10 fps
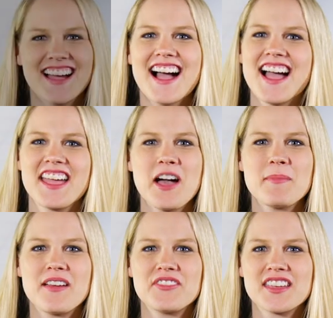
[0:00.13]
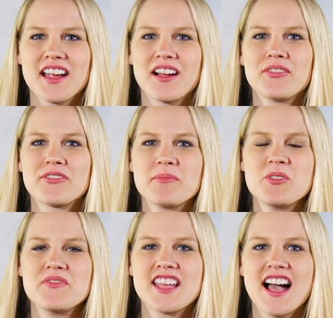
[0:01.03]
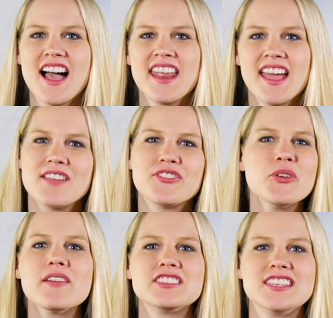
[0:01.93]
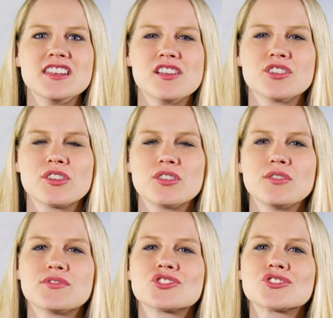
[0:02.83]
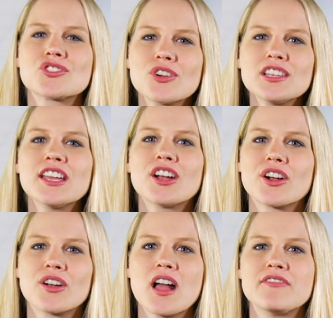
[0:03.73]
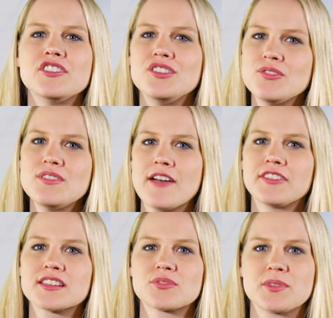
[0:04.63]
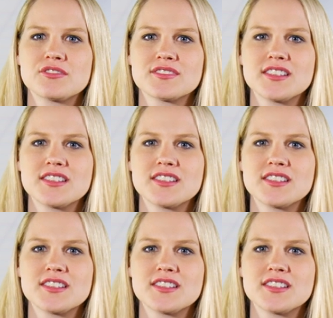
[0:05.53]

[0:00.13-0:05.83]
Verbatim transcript: Hi, I'm Evie Carroll for Movieguide. If you have a teenager, you've surely heard of the new Netflix original